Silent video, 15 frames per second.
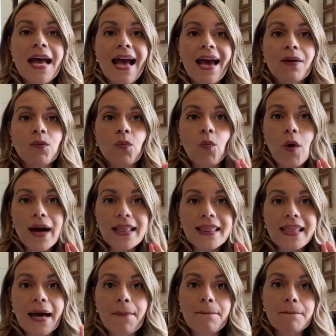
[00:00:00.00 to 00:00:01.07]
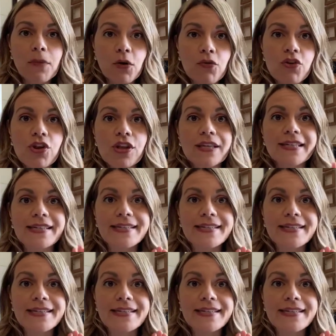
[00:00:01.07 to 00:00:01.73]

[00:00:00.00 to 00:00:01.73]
And what that motion